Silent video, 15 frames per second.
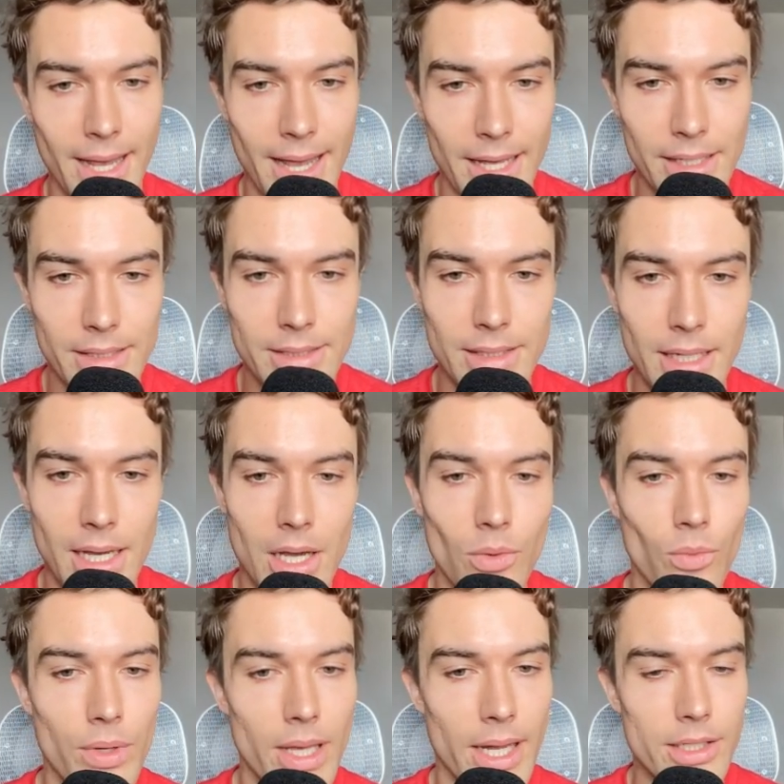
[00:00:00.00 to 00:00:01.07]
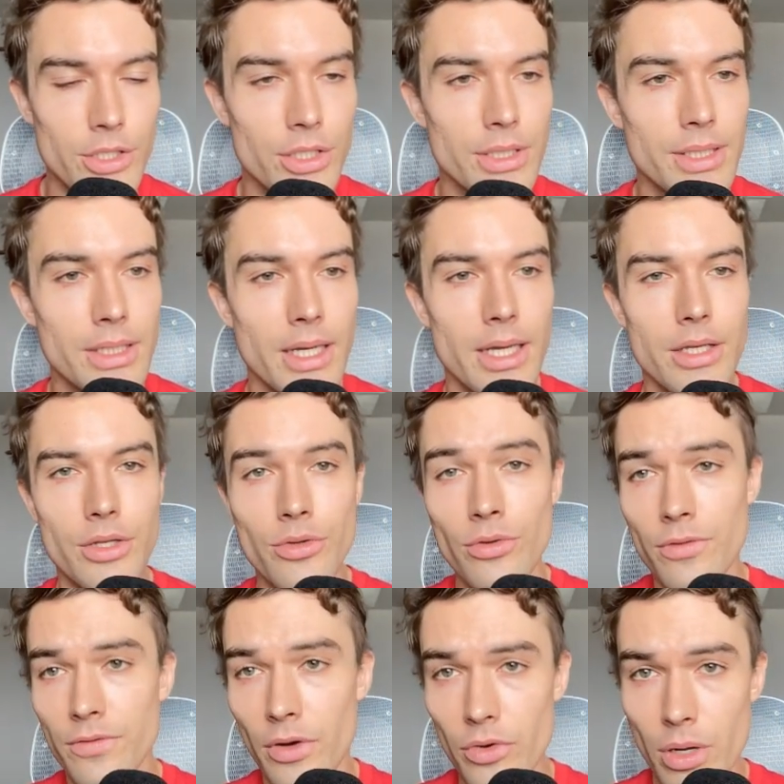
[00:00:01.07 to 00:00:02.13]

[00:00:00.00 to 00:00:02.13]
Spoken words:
and we actually need a new phone